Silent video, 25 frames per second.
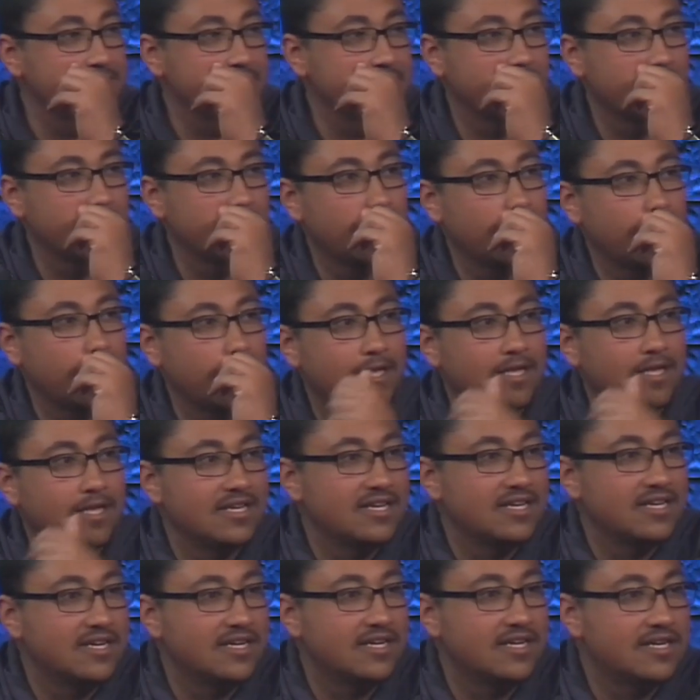
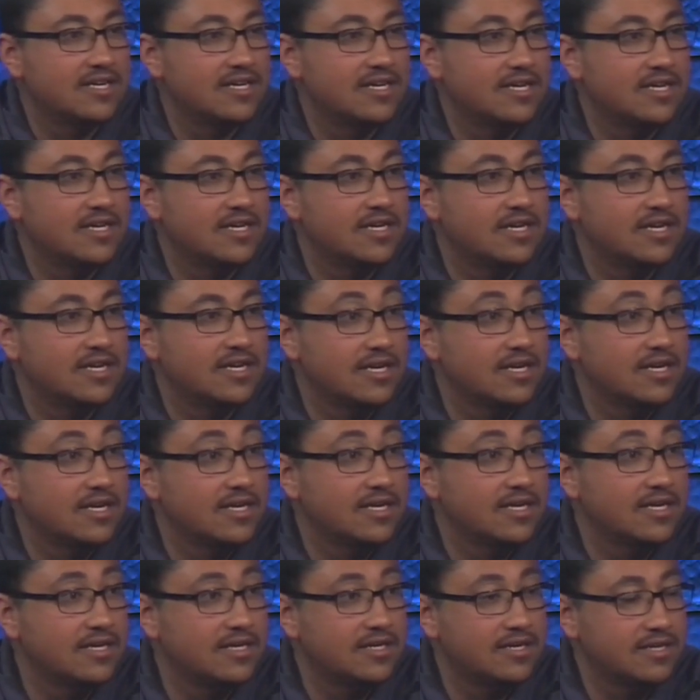
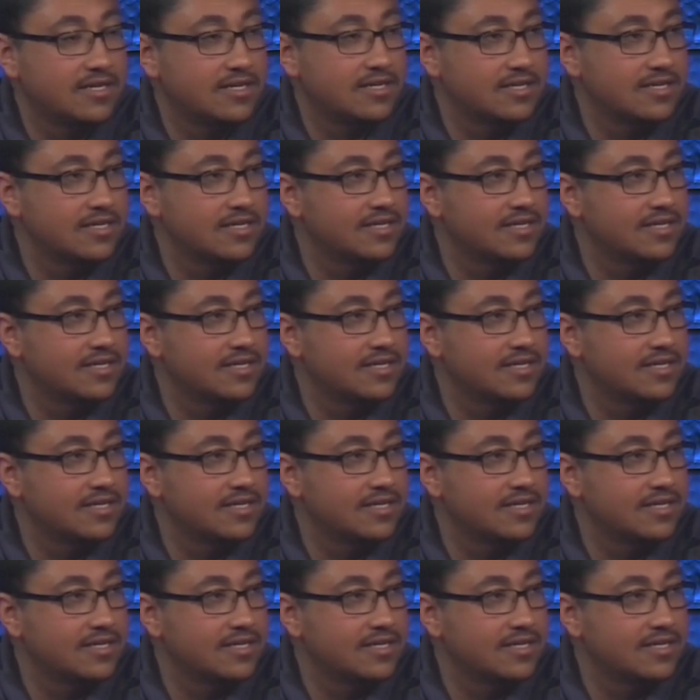Nobody speaks.